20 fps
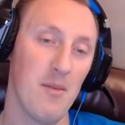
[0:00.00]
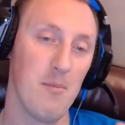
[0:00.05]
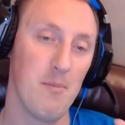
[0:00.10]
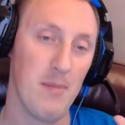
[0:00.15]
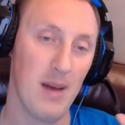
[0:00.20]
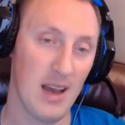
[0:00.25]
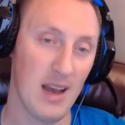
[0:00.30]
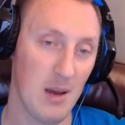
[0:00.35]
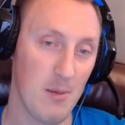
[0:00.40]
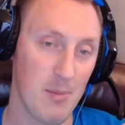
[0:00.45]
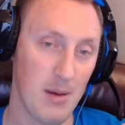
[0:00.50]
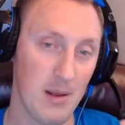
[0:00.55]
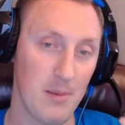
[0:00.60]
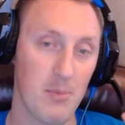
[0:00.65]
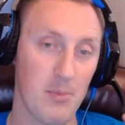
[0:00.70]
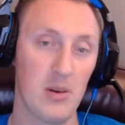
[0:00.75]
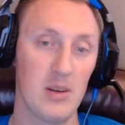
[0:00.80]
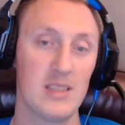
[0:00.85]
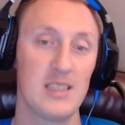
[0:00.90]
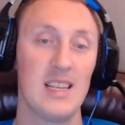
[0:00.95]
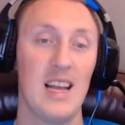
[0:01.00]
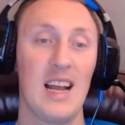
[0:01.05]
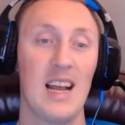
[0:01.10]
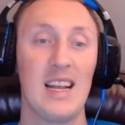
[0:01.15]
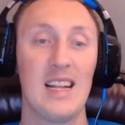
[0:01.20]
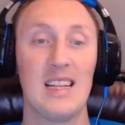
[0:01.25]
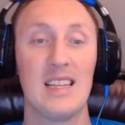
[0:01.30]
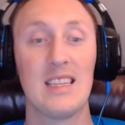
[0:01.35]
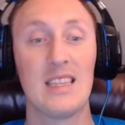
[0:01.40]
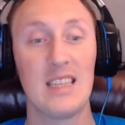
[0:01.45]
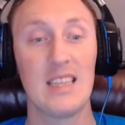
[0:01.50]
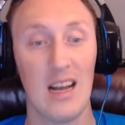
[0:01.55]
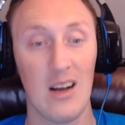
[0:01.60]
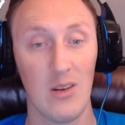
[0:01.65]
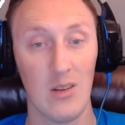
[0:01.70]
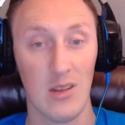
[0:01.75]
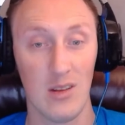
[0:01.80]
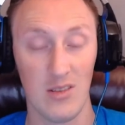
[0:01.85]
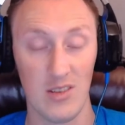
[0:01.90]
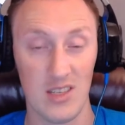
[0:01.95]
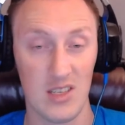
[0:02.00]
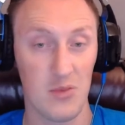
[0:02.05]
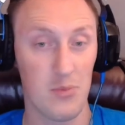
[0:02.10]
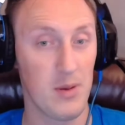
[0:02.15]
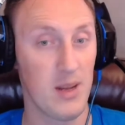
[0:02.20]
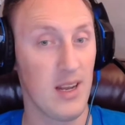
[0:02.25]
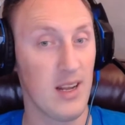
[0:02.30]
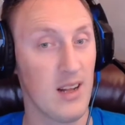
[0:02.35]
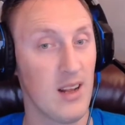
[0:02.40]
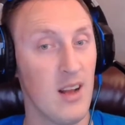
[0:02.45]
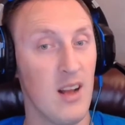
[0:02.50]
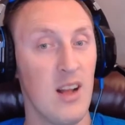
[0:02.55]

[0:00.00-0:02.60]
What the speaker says: megabit per second download speed.